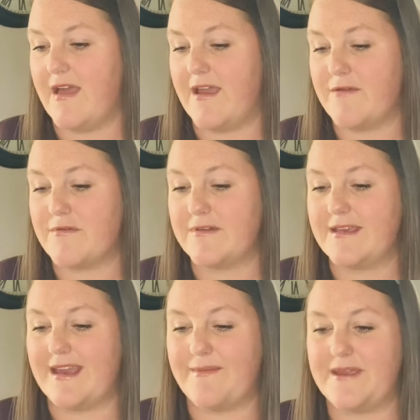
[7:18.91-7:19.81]

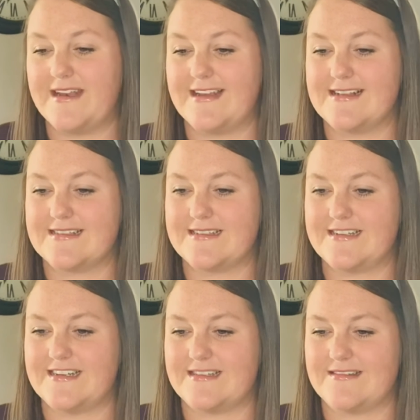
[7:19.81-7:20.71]
It's
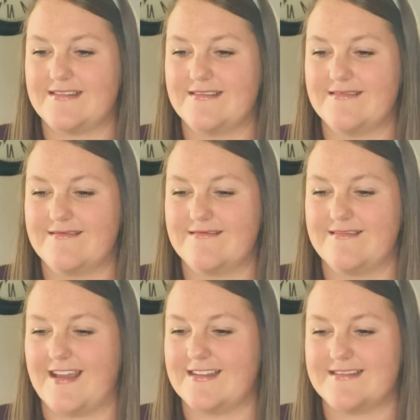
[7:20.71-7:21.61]
just
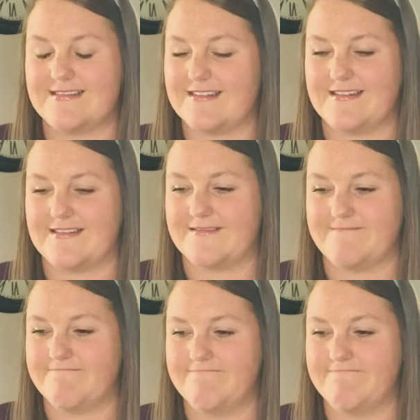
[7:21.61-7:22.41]
nice to